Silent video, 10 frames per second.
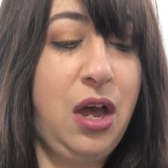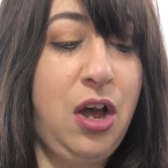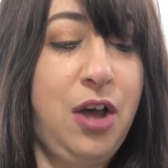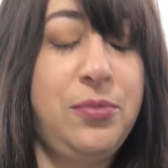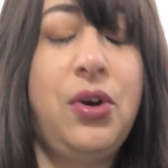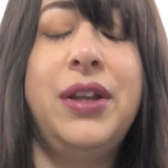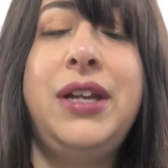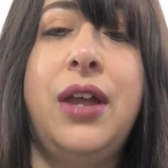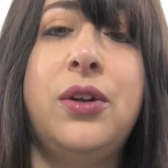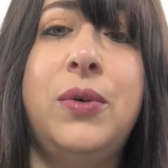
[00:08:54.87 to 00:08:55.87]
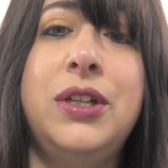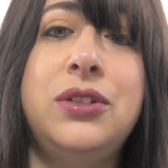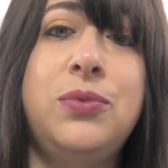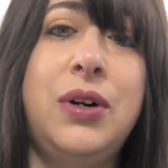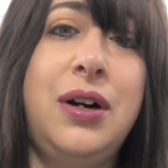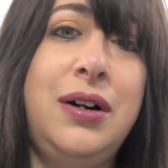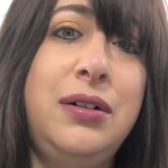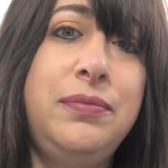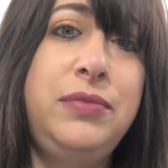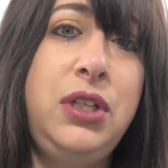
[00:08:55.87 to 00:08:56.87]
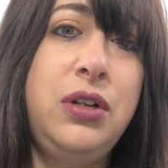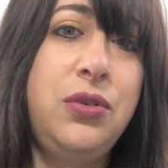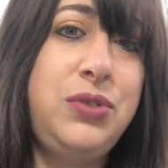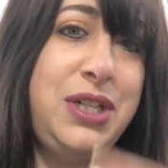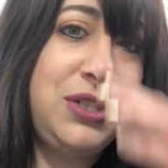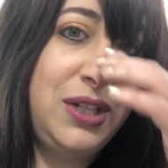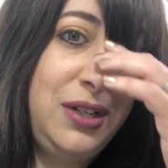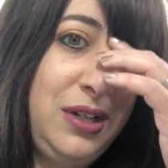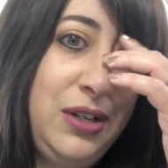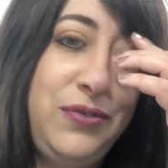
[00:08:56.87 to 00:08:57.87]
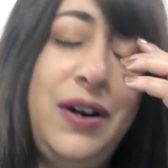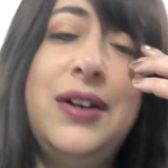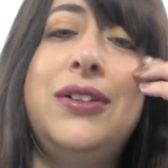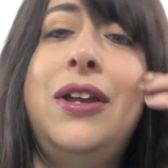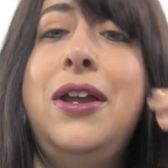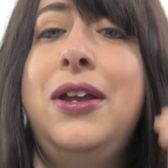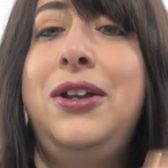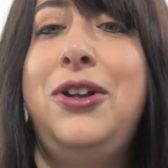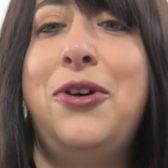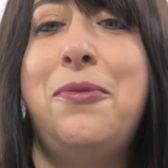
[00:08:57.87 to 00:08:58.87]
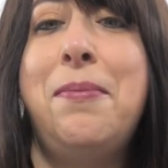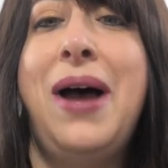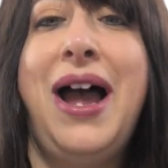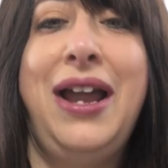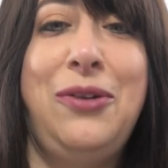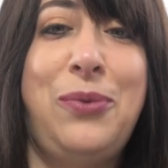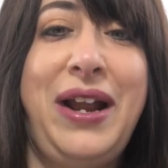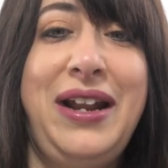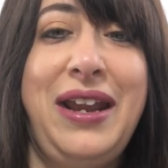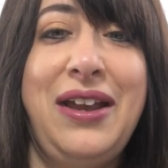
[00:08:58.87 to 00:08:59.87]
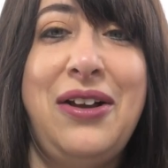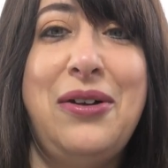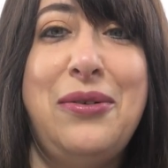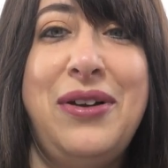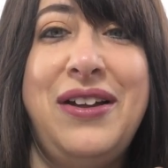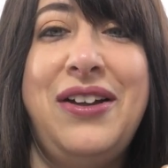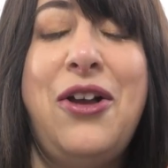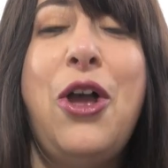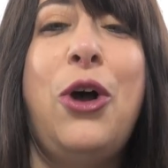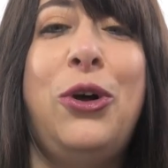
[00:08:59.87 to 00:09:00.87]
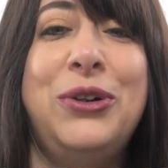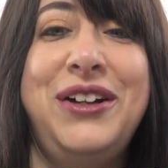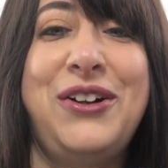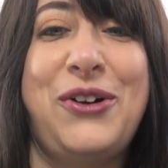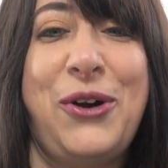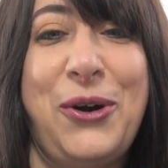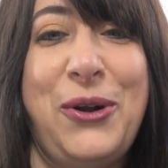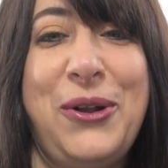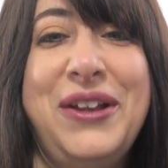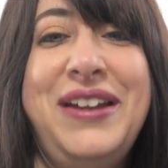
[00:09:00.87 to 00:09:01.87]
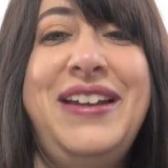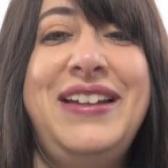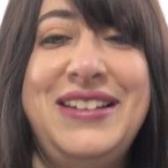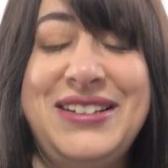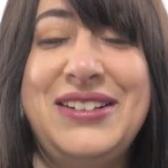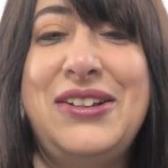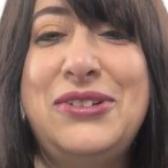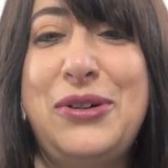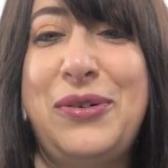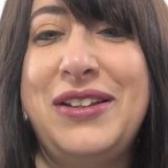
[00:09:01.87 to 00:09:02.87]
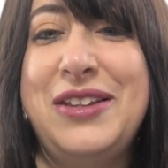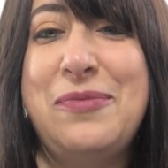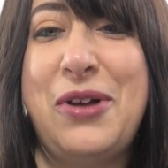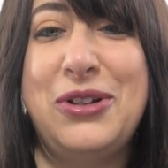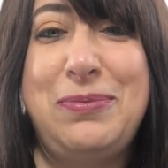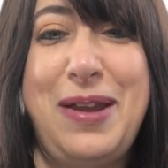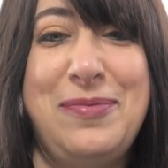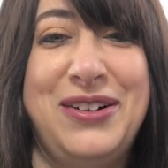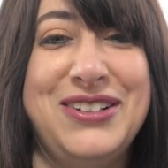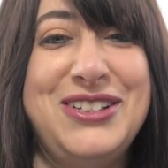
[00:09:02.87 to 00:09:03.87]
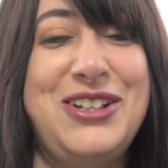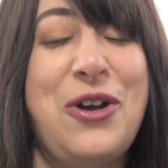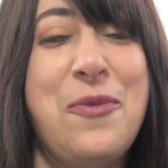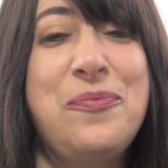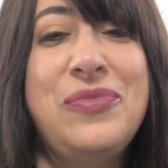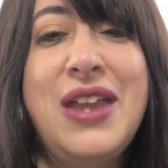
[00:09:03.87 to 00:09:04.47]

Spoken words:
all the other ones were, you know, decent. As far as, you know, my rating of holding a curl is a little different than most people. So